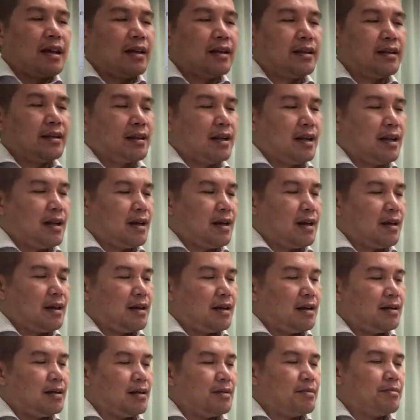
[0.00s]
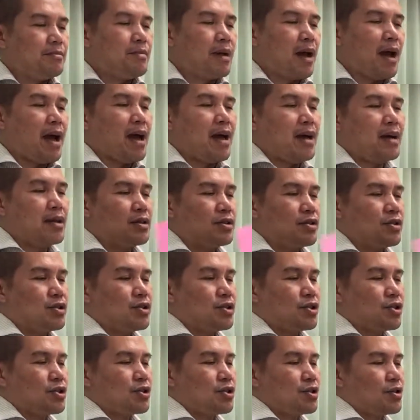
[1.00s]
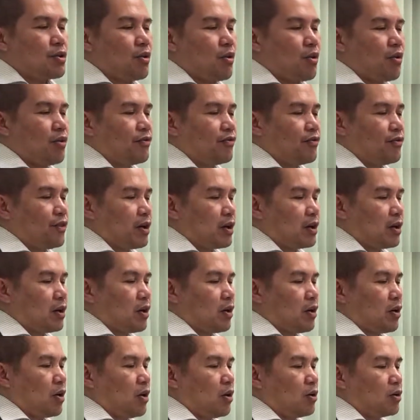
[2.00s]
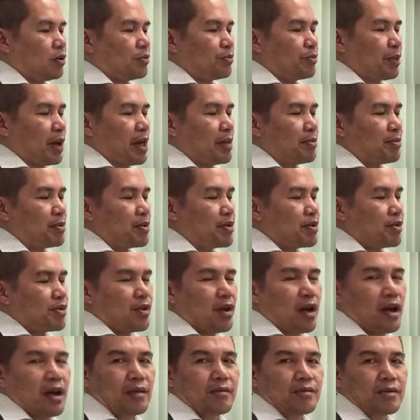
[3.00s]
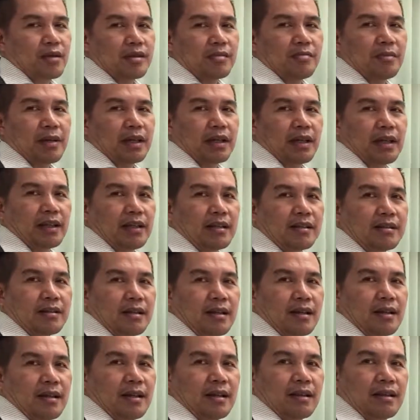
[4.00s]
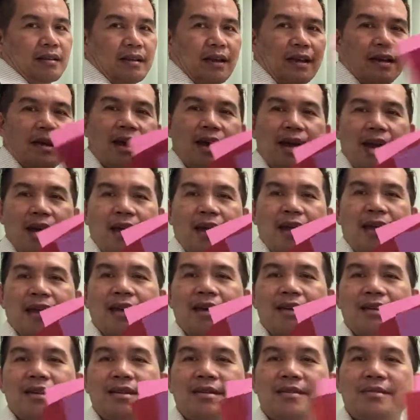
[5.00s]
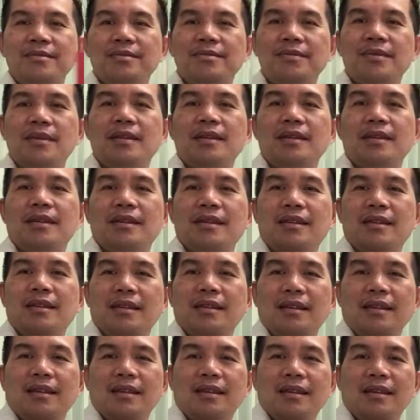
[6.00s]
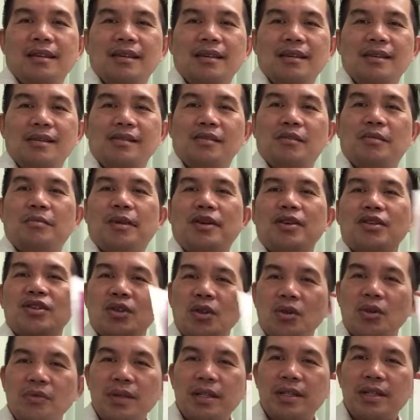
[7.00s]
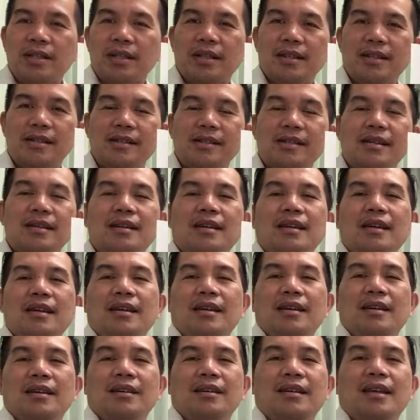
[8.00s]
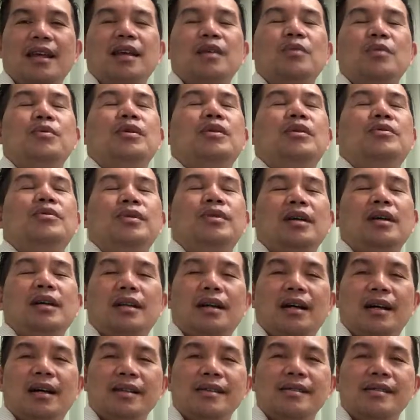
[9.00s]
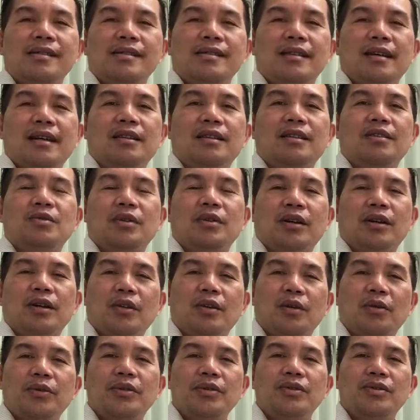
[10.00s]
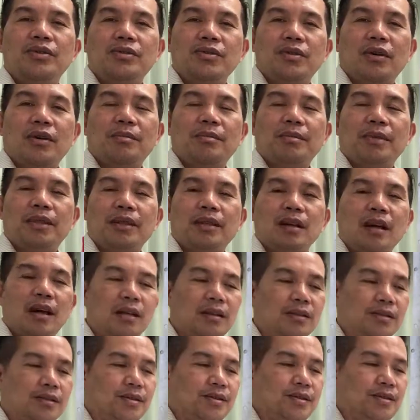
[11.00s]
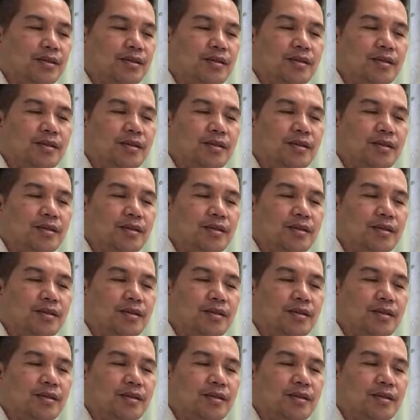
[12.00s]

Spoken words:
get the bunch of color papers you have. Just make like this. Ta-da! So by showing this, they will realize that you are going to talk about colors.